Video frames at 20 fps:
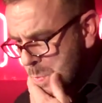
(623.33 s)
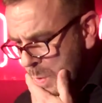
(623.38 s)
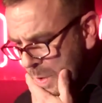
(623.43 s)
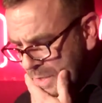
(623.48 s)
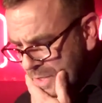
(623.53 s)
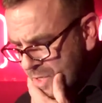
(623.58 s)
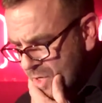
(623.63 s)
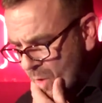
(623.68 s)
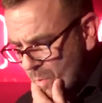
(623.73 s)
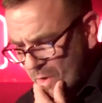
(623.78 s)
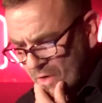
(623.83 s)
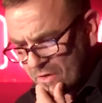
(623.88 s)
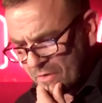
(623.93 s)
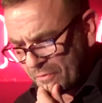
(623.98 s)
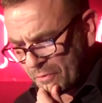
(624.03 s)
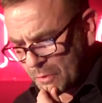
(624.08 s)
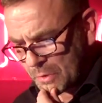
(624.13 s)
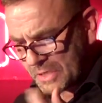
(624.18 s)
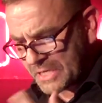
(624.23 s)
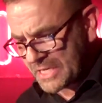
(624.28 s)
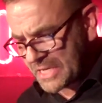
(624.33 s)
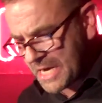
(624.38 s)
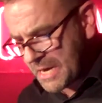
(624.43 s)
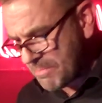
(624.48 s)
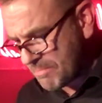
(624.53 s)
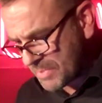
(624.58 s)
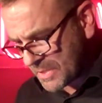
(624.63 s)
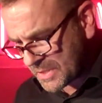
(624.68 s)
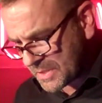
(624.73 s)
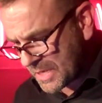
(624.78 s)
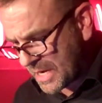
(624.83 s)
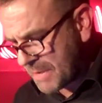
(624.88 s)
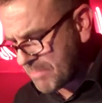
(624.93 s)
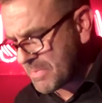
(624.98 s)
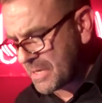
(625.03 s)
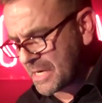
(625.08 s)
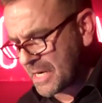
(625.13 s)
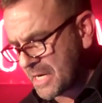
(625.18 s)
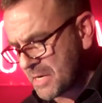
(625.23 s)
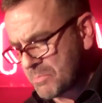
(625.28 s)
One did not want to fall asleep
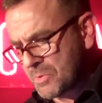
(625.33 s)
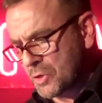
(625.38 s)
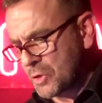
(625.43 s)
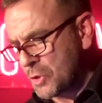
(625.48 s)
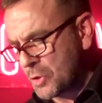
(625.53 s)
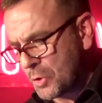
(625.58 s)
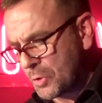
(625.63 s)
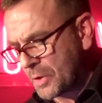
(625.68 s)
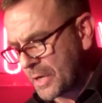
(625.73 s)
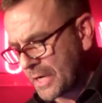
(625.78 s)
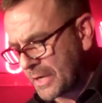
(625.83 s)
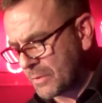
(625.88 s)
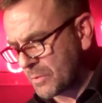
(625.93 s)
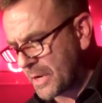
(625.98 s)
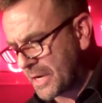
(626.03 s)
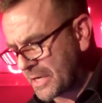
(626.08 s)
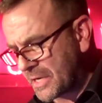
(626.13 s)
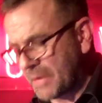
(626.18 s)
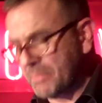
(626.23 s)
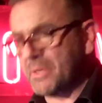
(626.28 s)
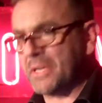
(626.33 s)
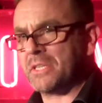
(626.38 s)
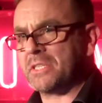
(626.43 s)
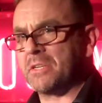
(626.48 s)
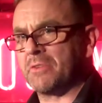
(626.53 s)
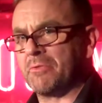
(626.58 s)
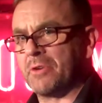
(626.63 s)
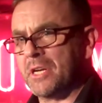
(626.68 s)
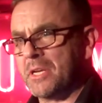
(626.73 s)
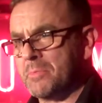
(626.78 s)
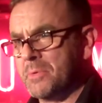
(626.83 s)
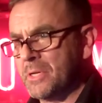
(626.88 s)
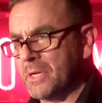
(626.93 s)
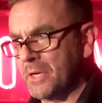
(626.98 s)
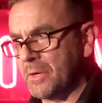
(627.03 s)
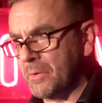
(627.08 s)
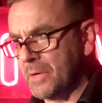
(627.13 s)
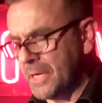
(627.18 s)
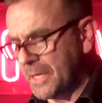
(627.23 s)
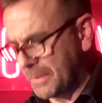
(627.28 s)
beside Melina McCurry and wake up next to Freddie
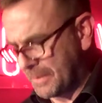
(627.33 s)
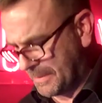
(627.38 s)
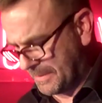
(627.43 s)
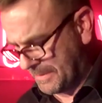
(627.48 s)
Mercury.